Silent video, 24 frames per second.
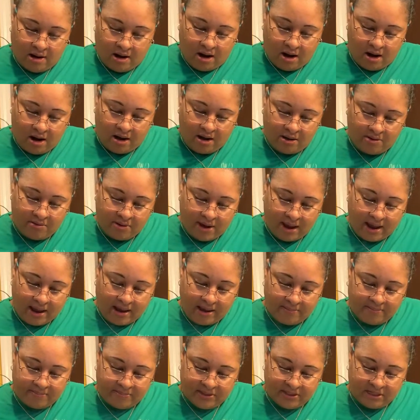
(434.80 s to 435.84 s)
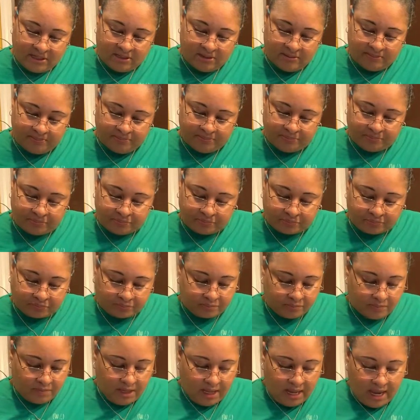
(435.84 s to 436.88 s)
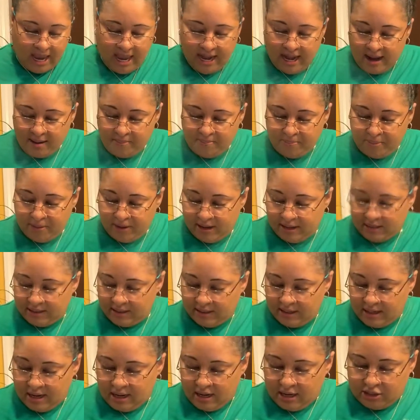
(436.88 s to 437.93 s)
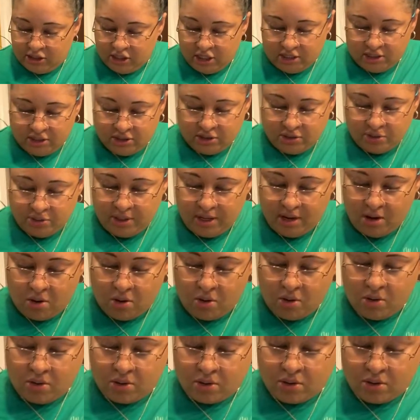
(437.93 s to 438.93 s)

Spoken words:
our wraps, and I put just 3 whole